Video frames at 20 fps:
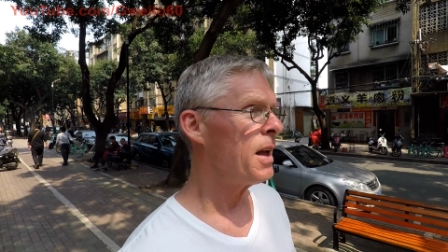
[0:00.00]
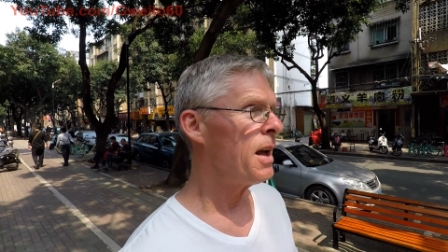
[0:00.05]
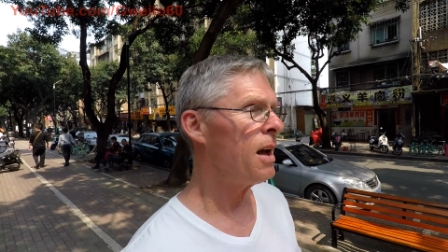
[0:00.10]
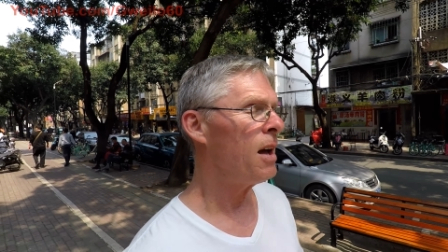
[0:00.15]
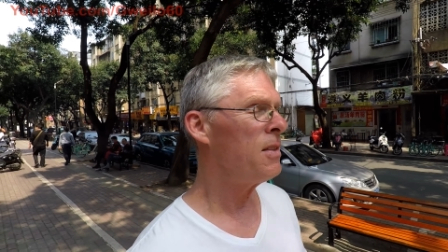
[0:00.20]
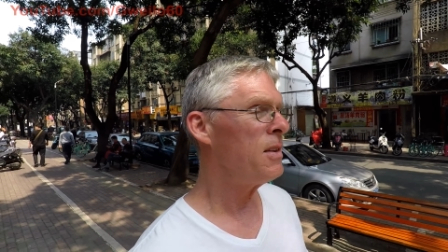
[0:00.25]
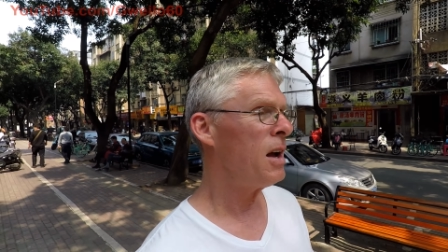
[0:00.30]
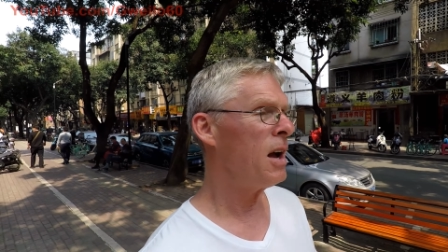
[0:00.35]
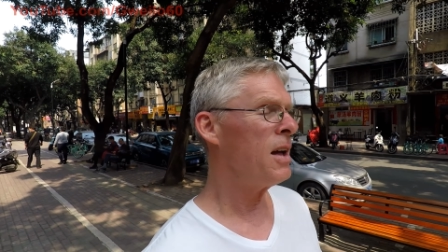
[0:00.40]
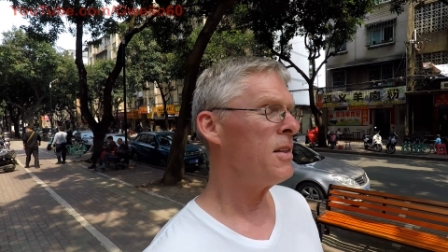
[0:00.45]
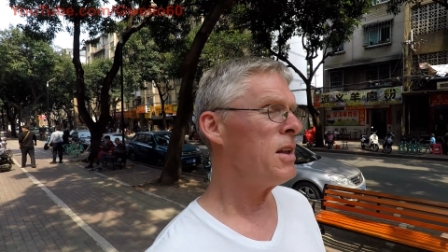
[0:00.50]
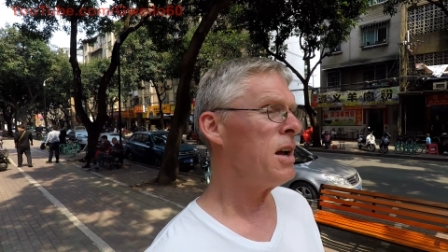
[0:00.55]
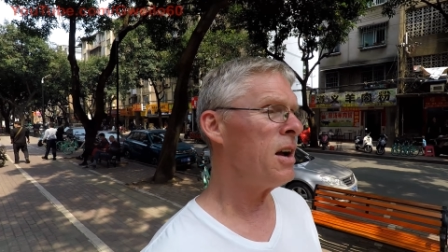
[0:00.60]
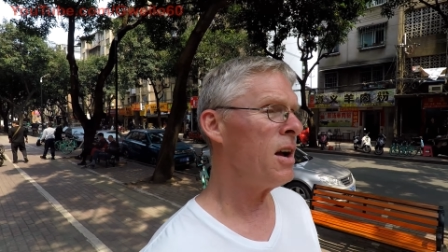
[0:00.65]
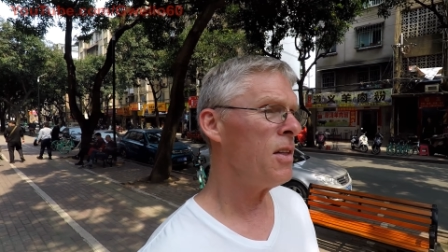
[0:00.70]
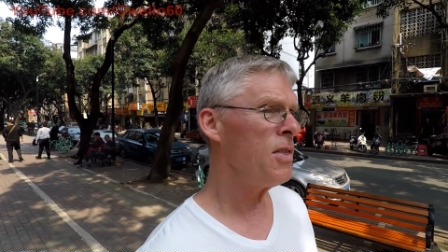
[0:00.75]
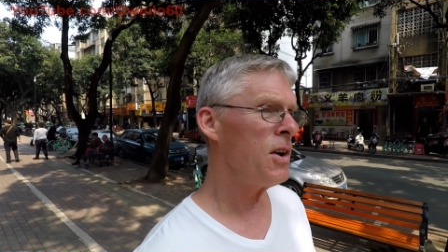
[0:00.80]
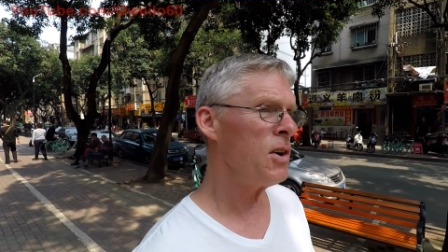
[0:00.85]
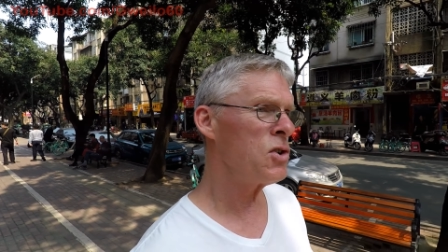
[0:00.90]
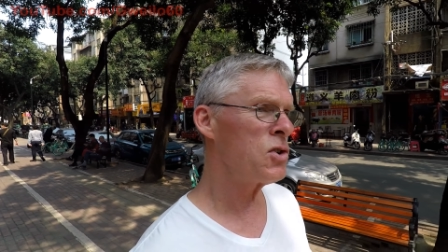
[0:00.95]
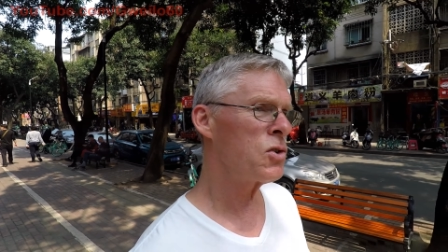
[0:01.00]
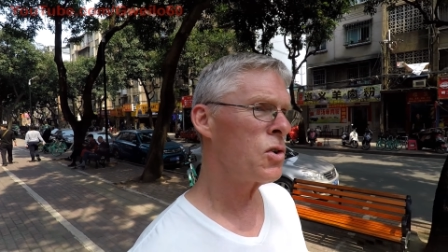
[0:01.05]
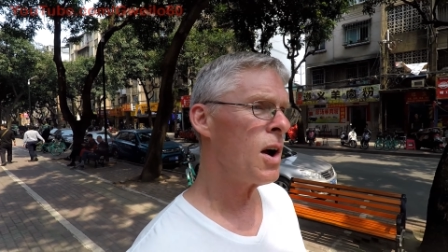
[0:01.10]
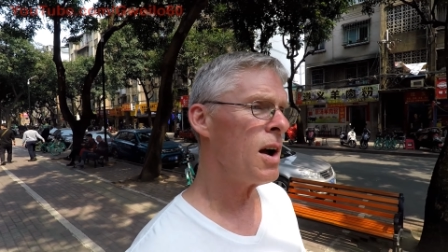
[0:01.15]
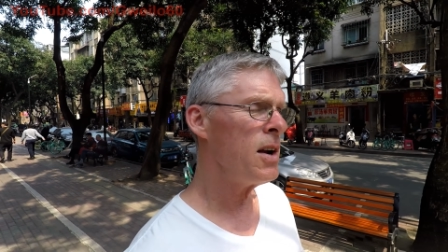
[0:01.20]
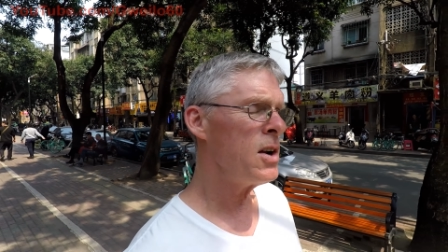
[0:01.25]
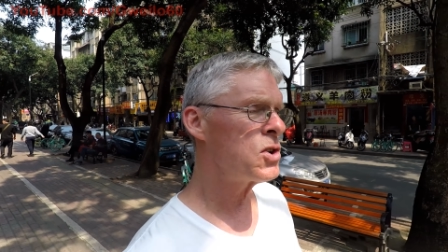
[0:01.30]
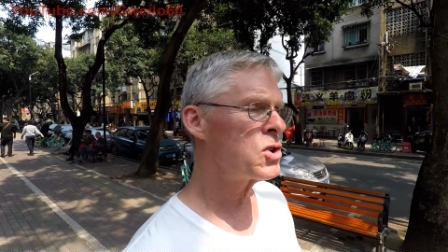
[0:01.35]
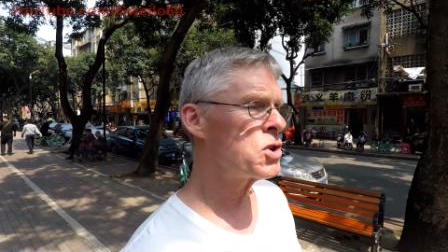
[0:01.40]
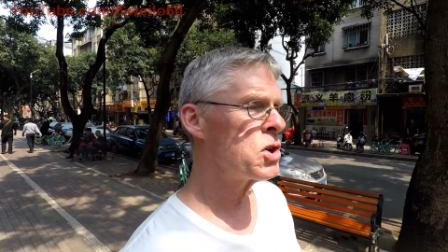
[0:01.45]
and and they're they're
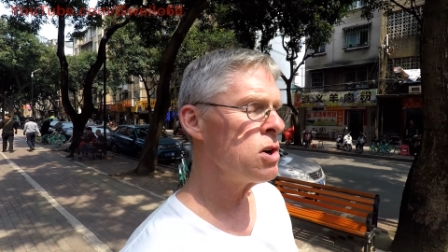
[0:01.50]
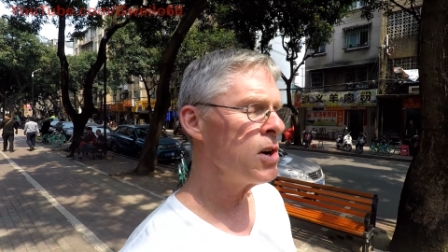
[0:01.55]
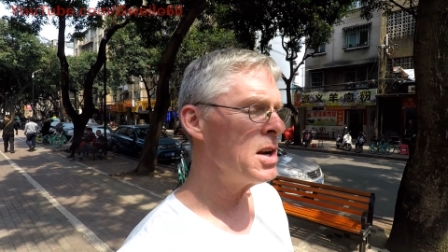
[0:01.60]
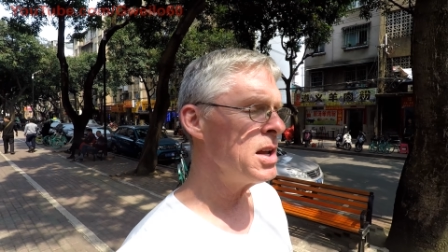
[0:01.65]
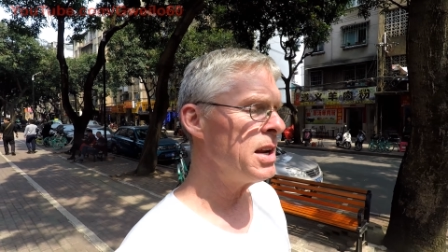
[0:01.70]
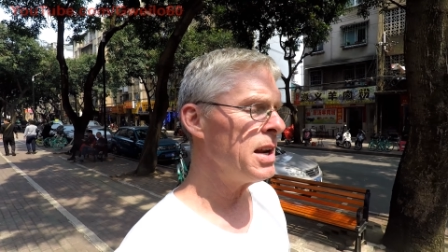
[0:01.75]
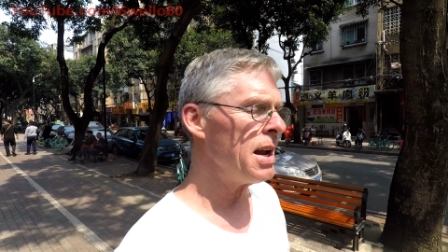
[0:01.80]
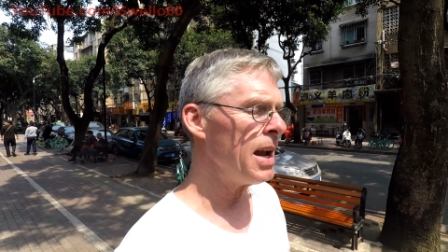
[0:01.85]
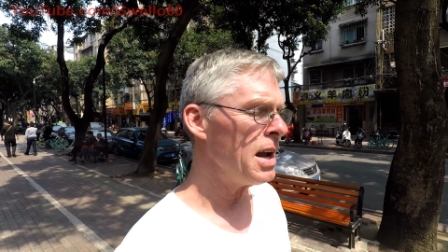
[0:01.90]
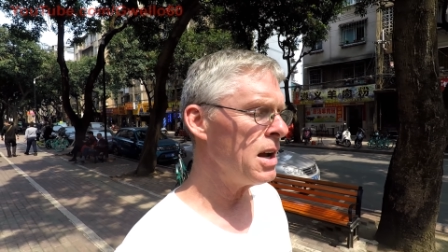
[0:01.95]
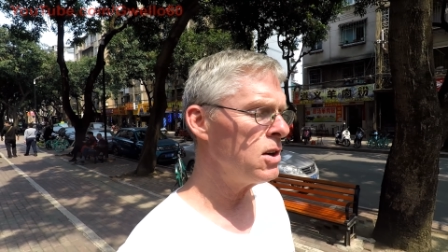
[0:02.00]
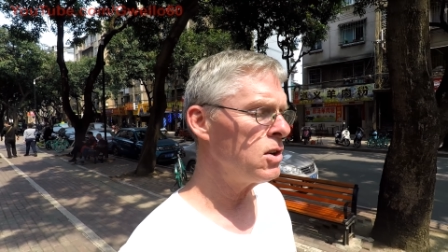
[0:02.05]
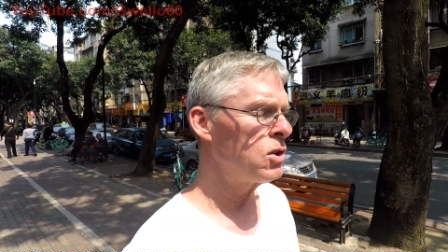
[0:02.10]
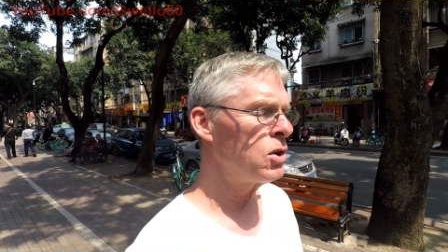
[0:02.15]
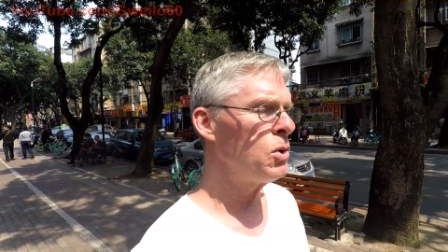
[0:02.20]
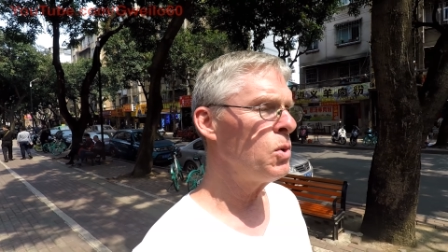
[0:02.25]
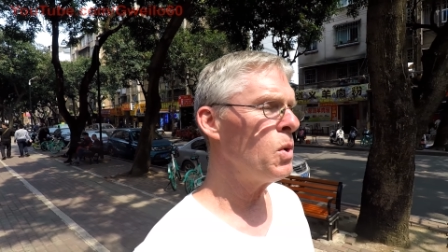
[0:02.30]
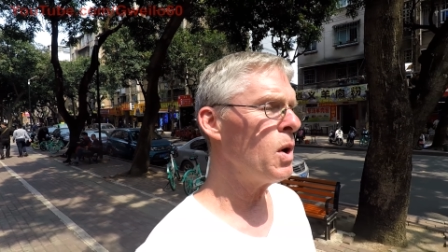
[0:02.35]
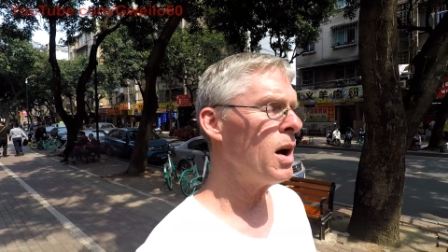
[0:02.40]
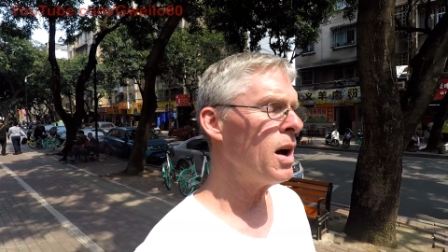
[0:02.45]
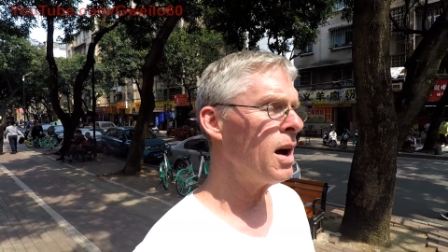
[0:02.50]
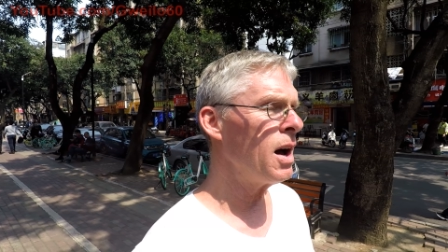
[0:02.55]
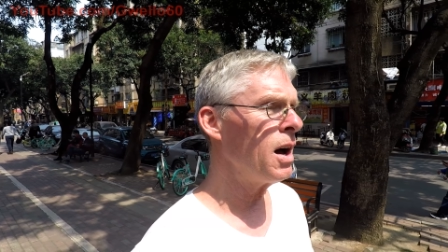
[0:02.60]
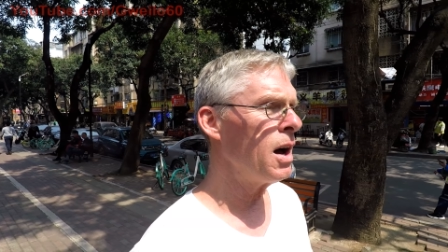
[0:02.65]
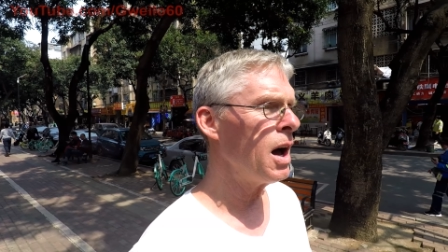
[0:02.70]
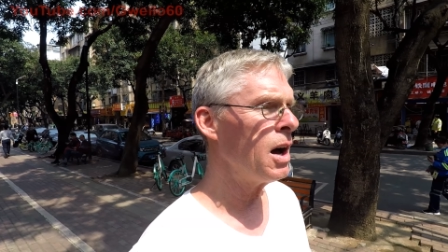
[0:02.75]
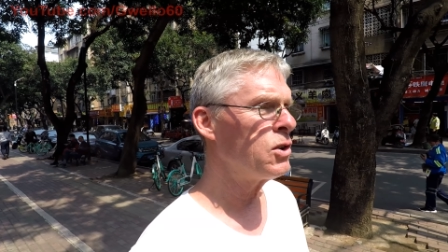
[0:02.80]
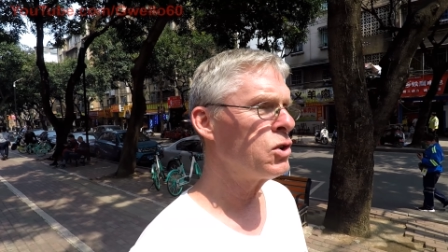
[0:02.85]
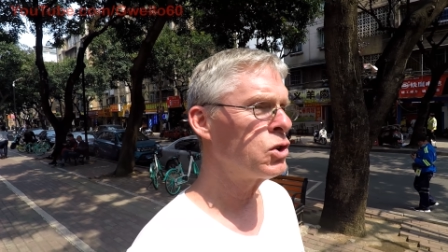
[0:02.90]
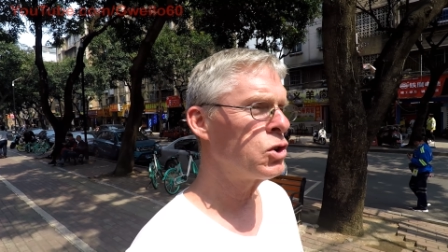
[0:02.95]
trying to turn it into
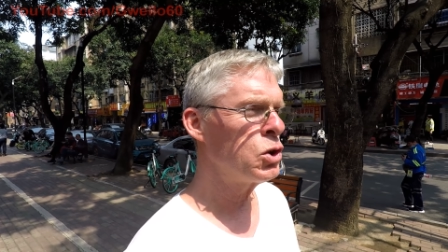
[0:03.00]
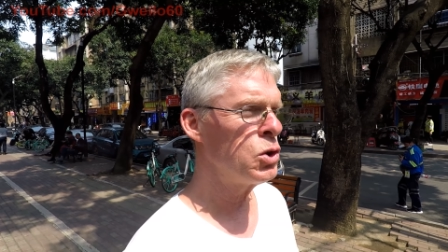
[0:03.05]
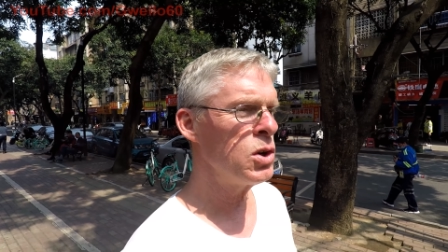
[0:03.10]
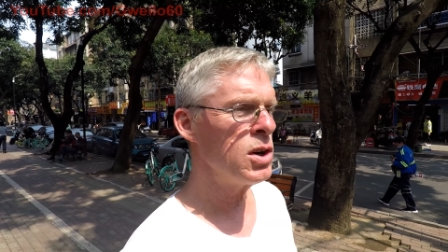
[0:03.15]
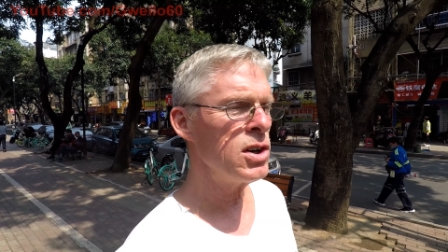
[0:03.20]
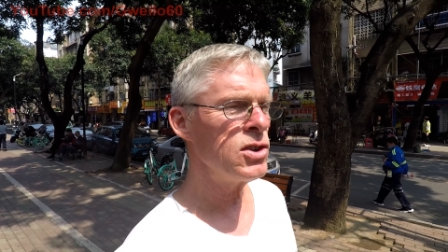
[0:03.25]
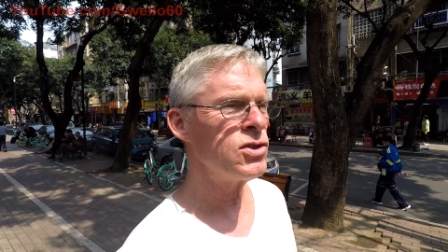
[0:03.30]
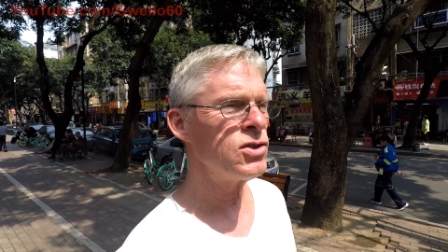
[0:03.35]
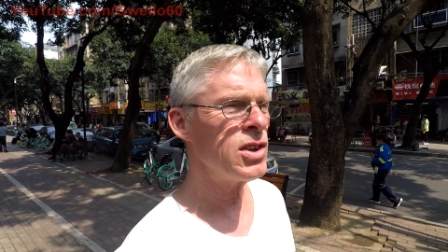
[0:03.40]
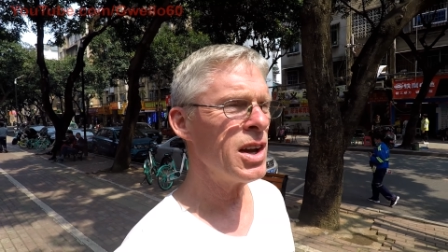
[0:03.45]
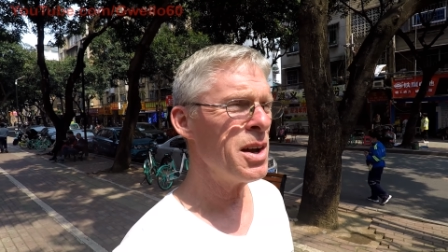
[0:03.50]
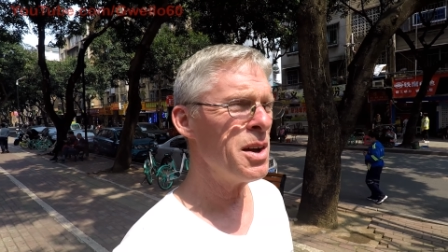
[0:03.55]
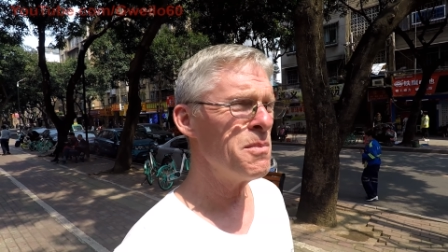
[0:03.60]
uh, a tourist